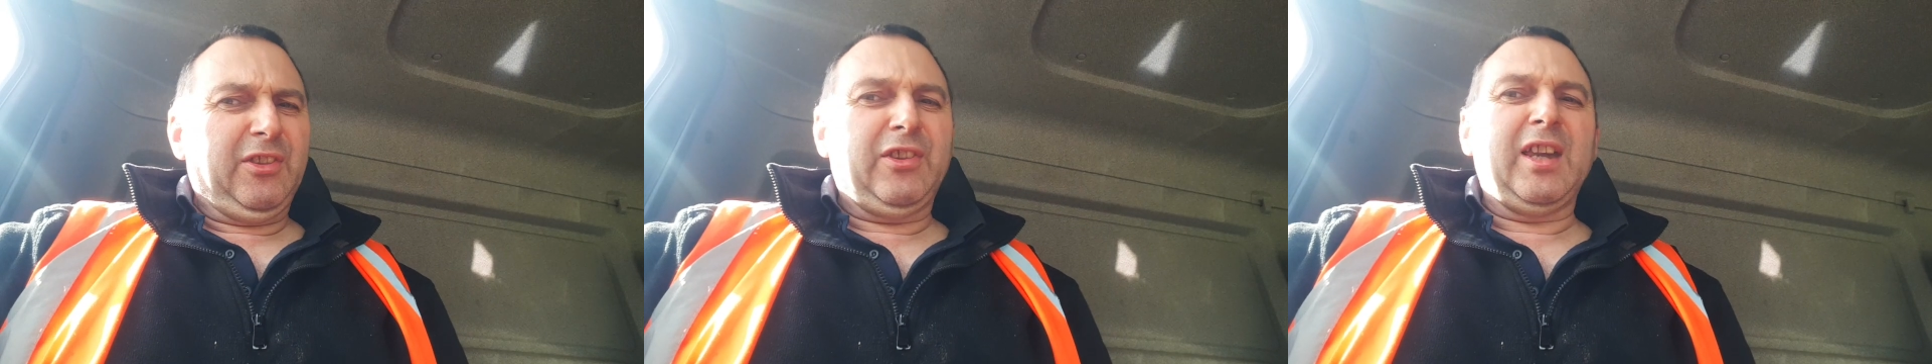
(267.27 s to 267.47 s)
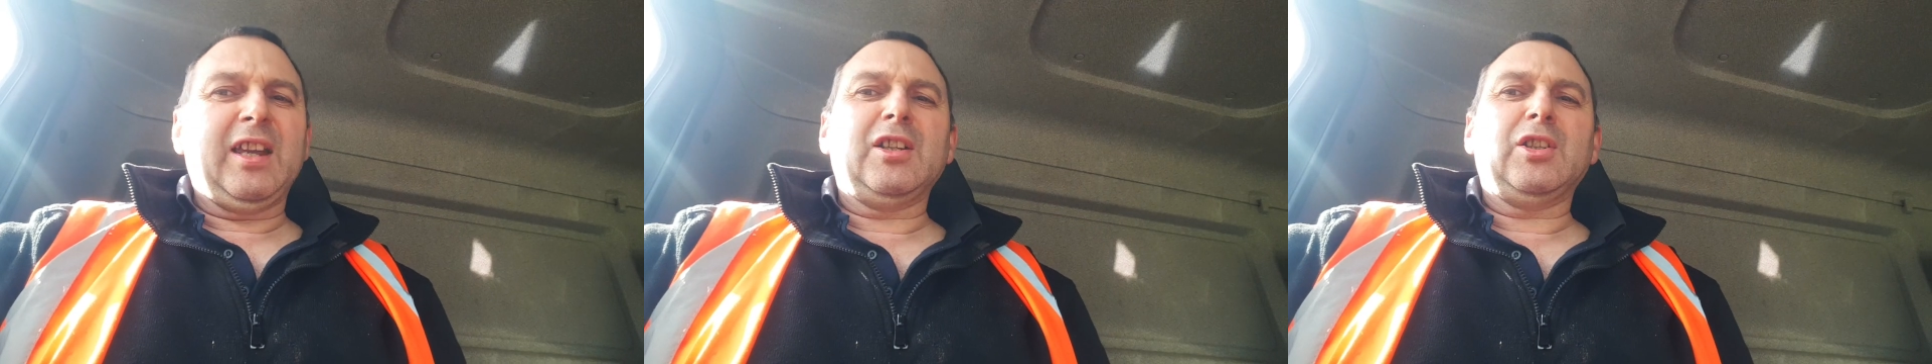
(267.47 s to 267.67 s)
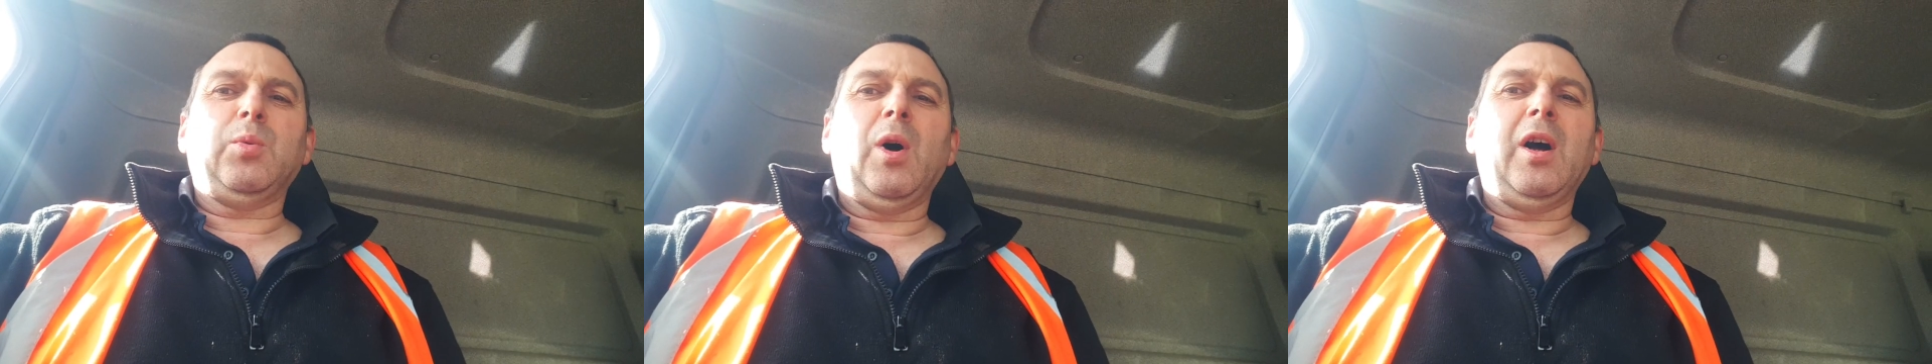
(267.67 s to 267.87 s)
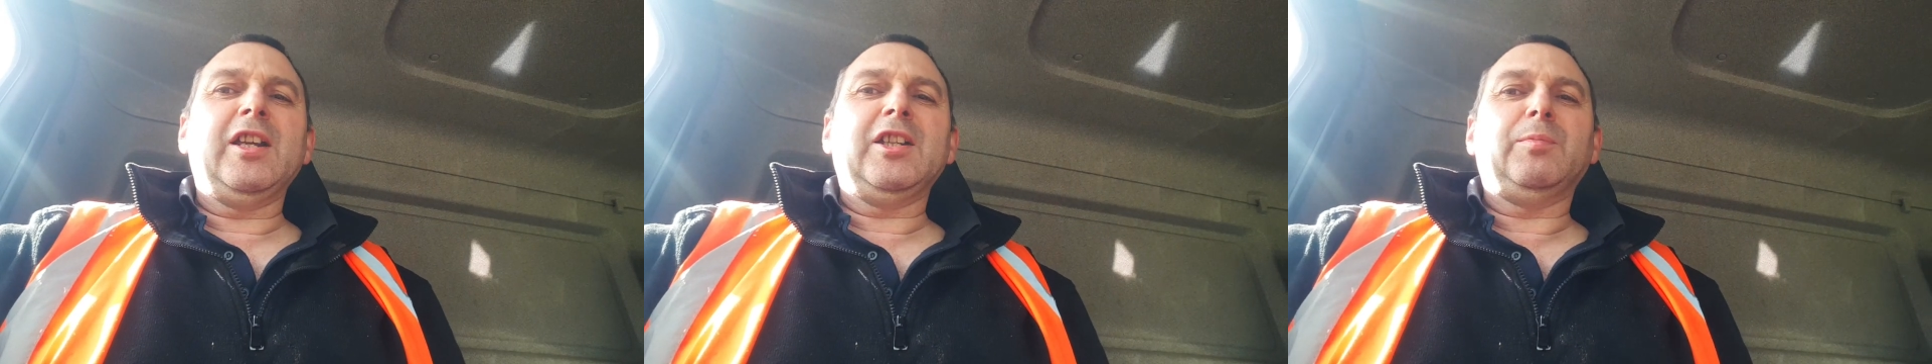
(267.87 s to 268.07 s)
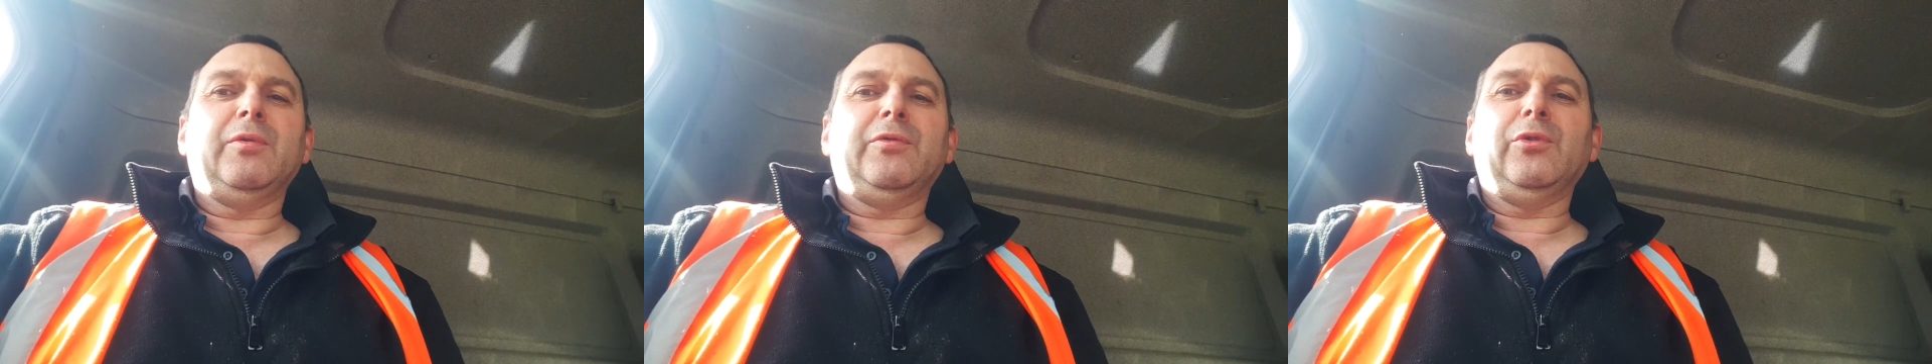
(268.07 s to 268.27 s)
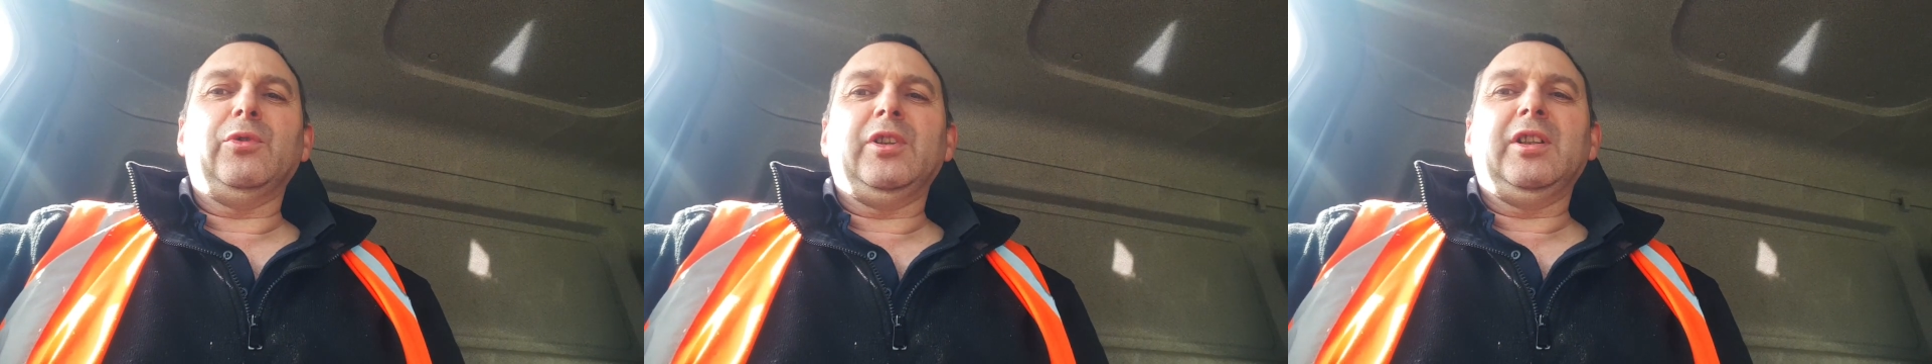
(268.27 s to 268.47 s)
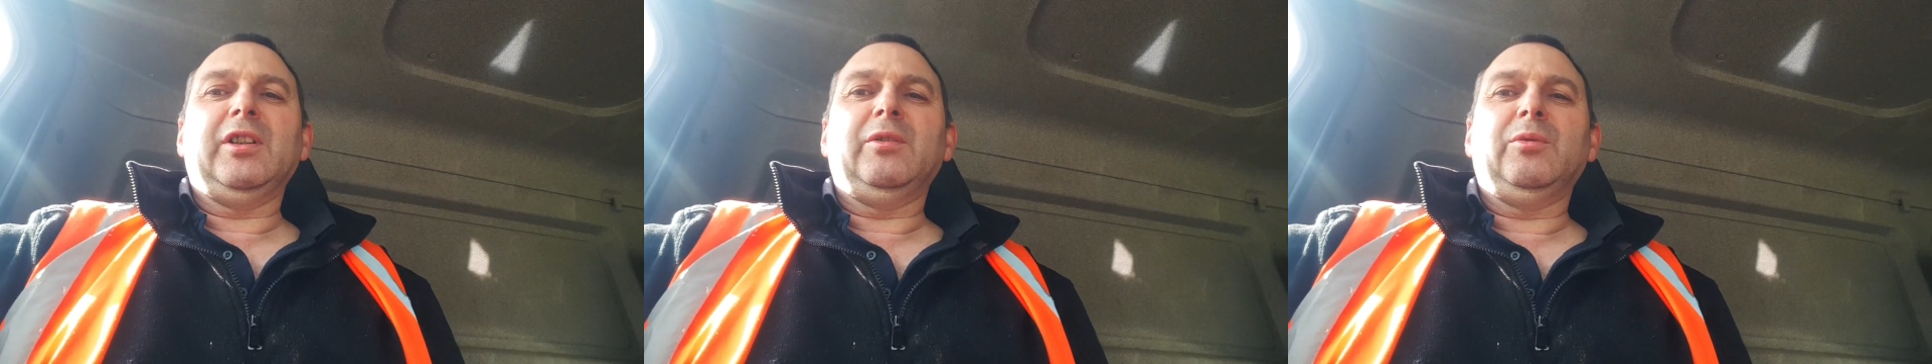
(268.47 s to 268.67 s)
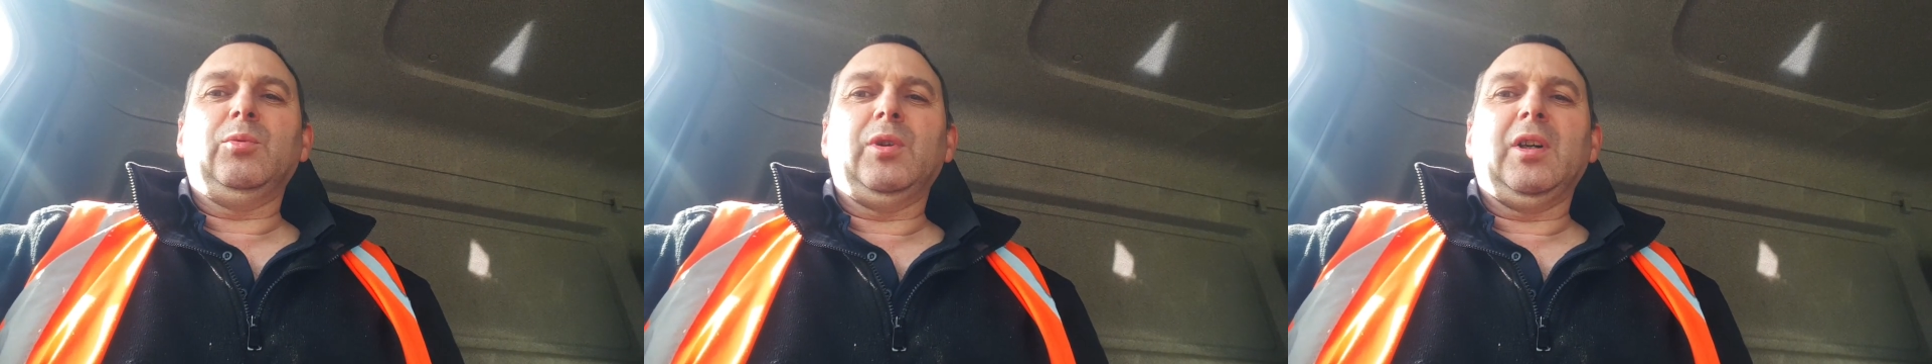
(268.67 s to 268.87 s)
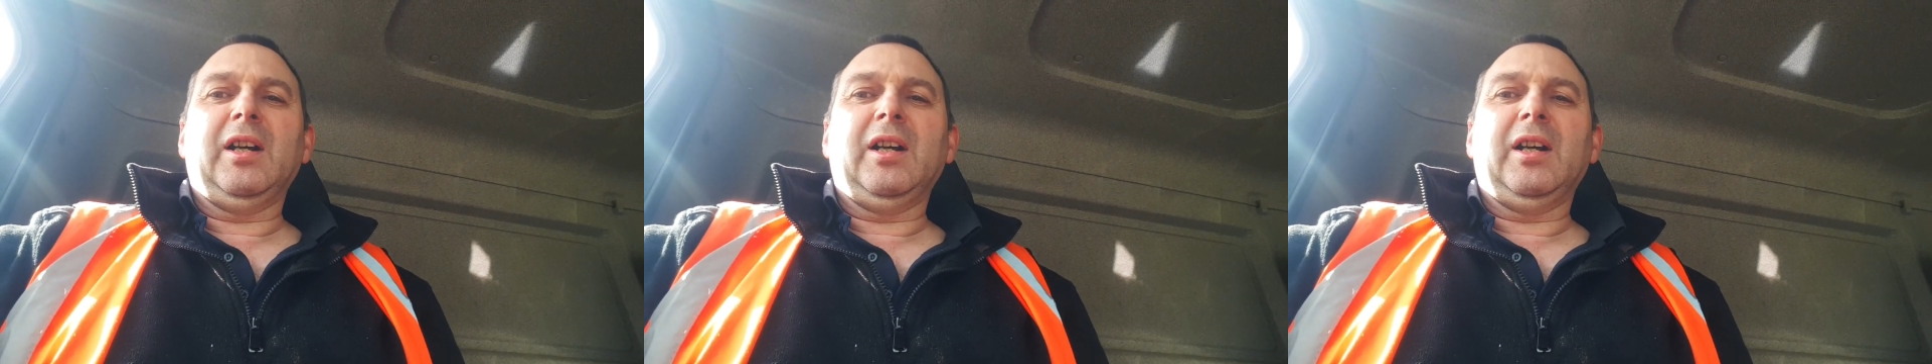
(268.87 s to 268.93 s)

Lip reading: think twice before you